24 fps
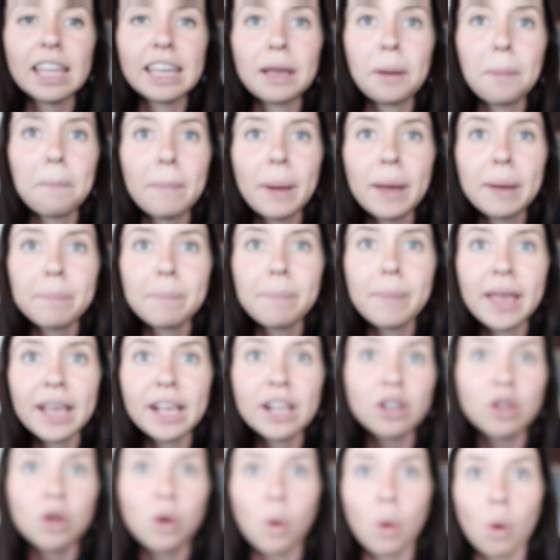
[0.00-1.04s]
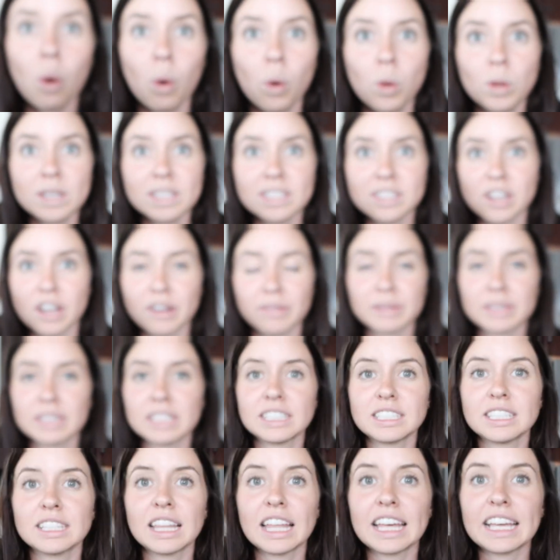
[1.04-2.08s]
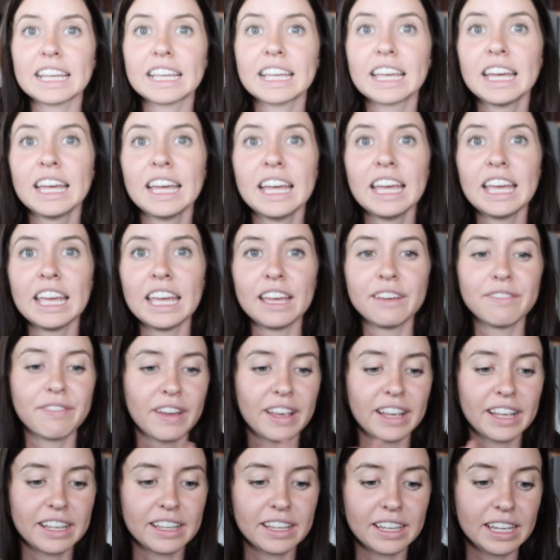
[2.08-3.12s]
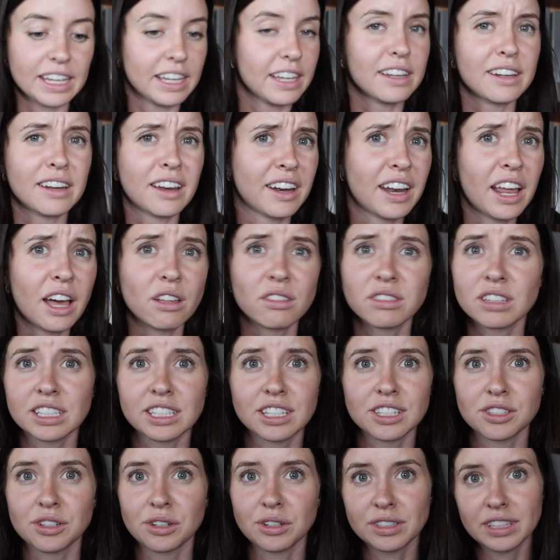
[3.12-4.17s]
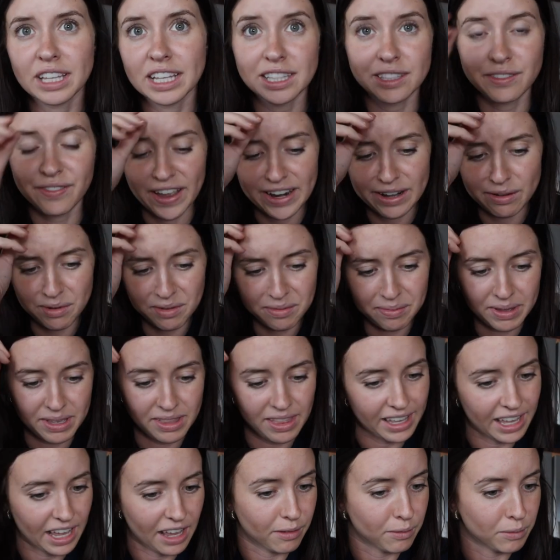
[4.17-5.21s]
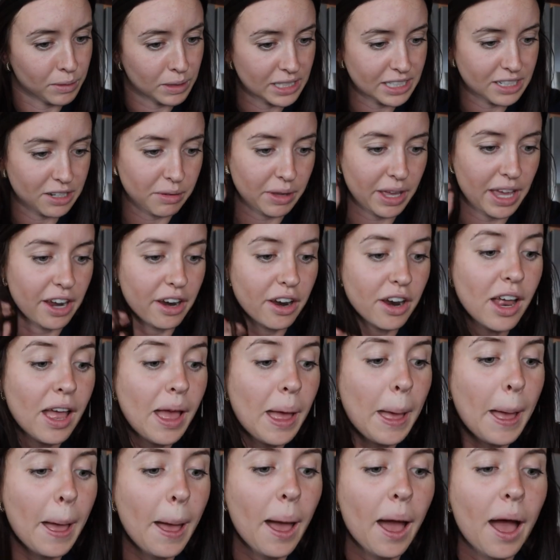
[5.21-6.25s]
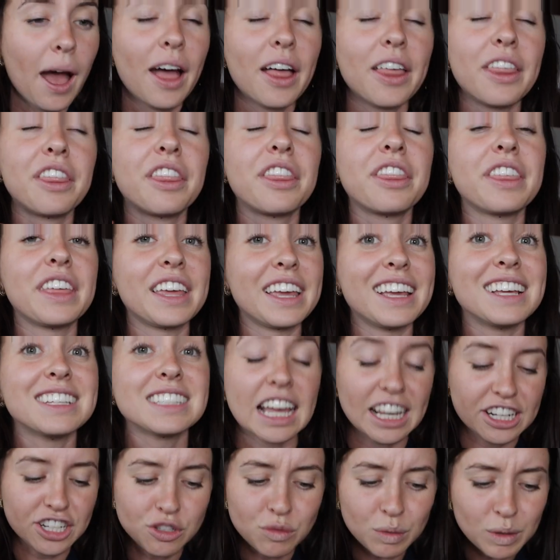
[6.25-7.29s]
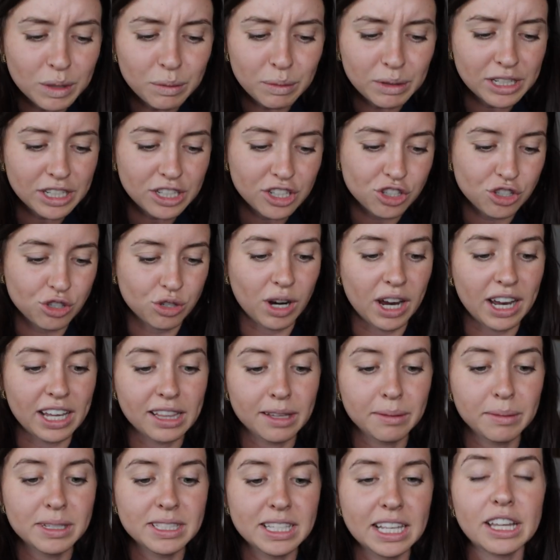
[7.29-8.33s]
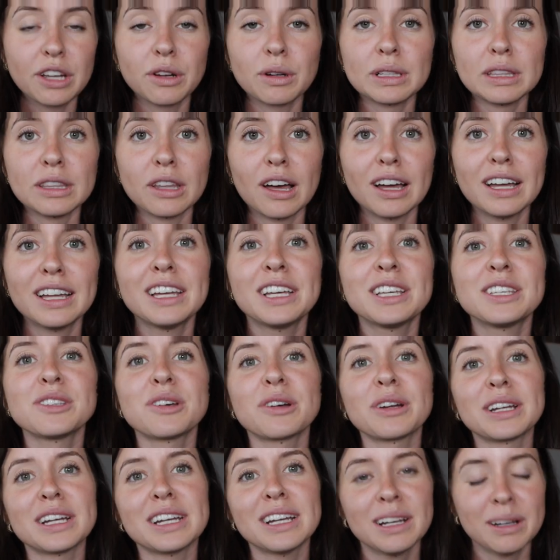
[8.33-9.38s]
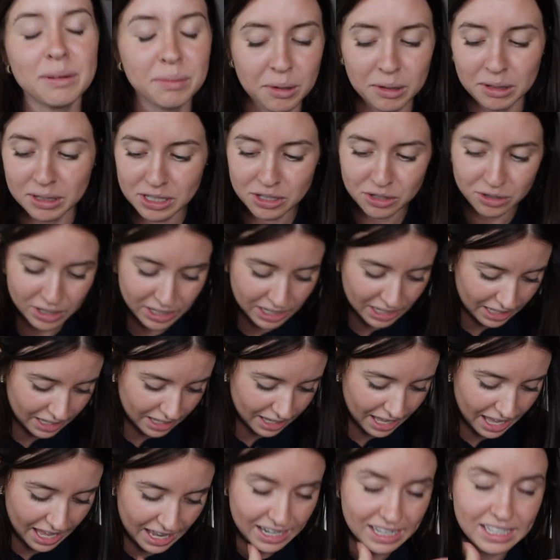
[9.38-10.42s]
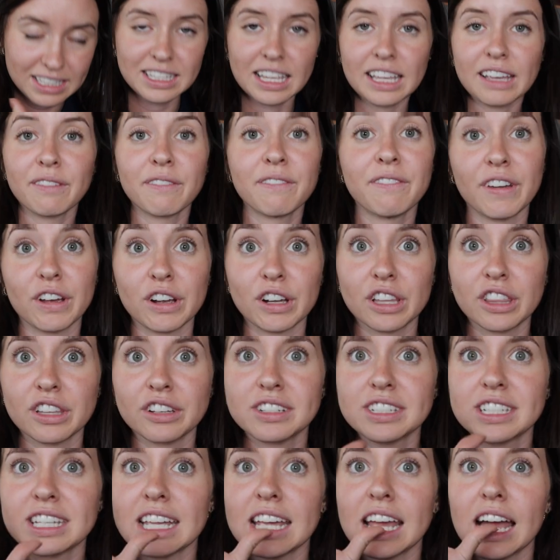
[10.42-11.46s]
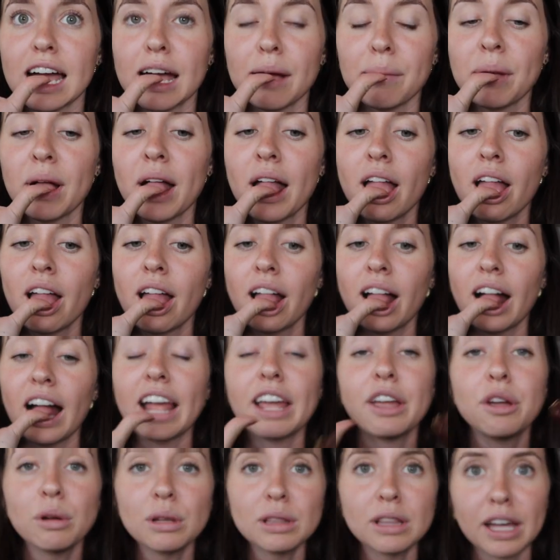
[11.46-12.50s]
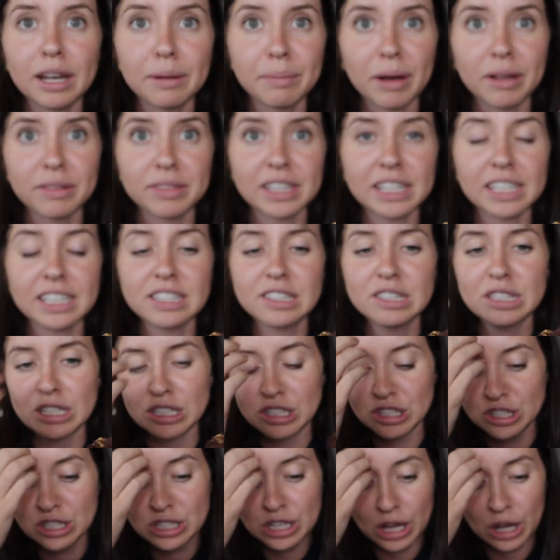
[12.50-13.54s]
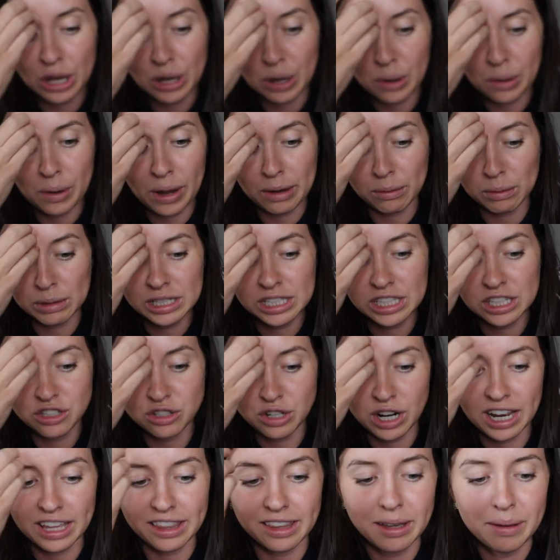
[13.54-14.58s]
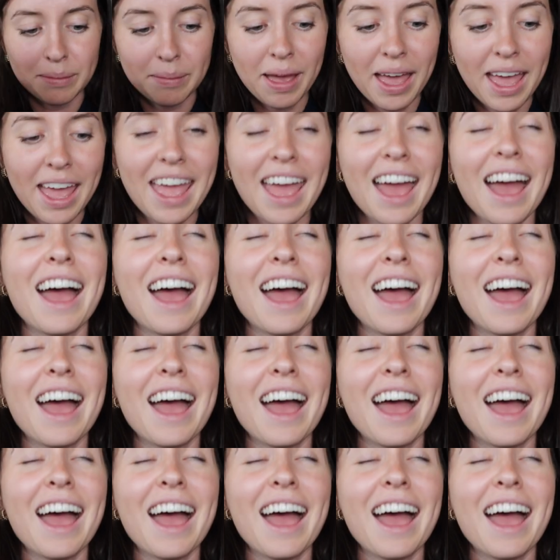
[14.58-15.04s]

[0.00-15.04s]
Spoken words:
like, my main goal is not really to, like, if I eat an unhealthy dessert, that's fine with me, like, I really don't care. These, I just really wanted to try them because I hear a lot, sorry, Mowgli's drinking again, he's like very thirsty. I hear a lot about these, so I wanted to try them.